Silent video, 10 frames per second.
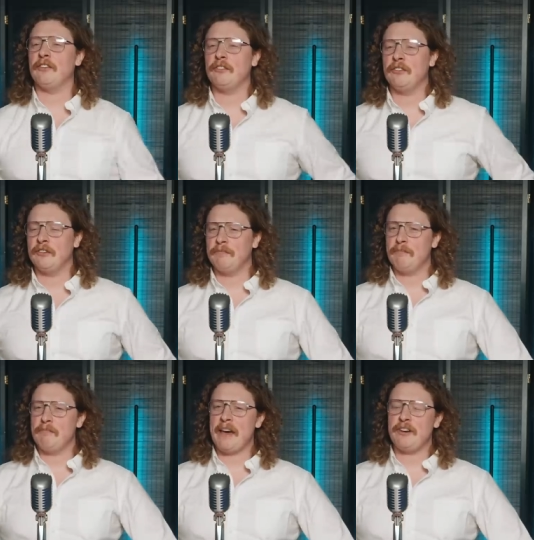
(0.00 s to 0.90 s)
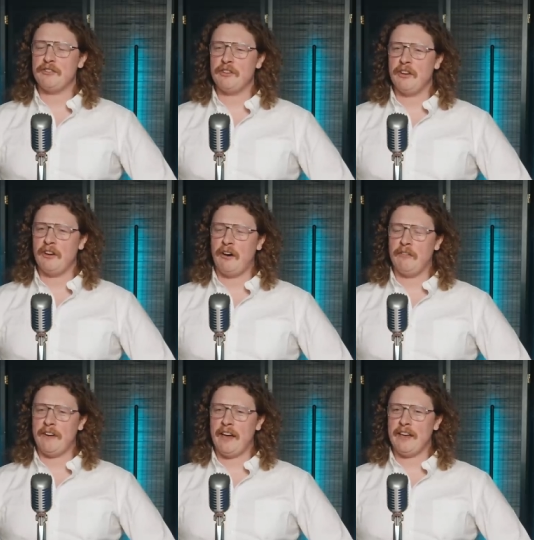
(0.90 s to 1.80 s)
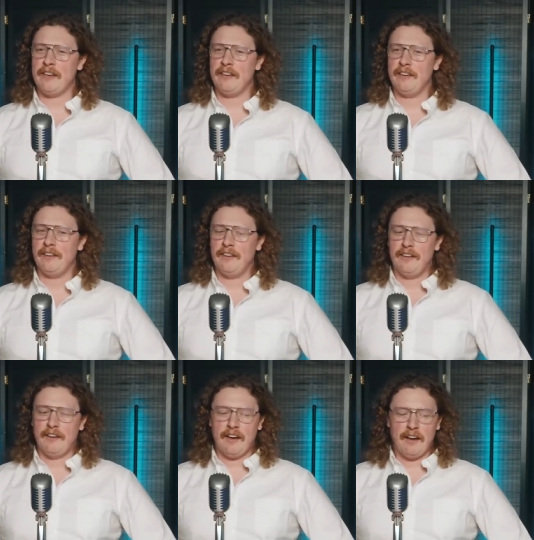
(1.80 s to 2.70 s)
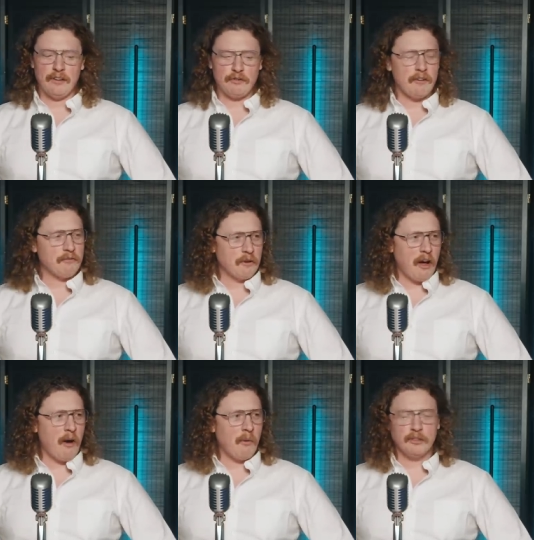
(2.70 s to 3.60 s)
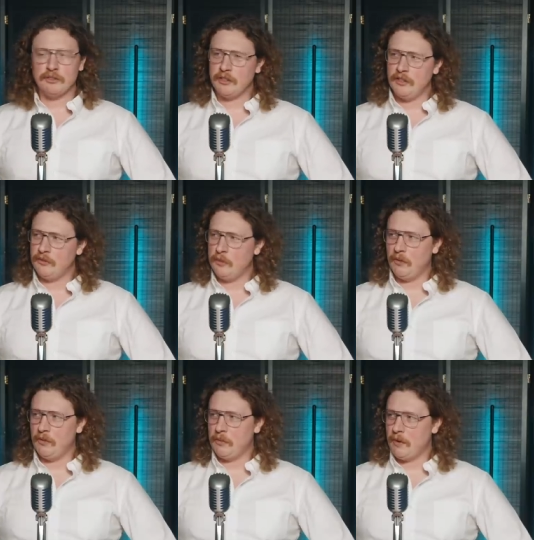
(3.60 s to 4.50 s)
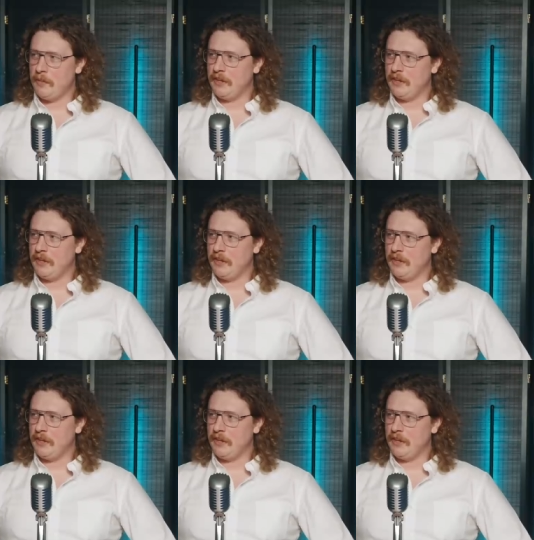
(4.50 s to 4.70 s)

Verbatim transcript: that the manager of a uh, drive-through car wash earns more than the prime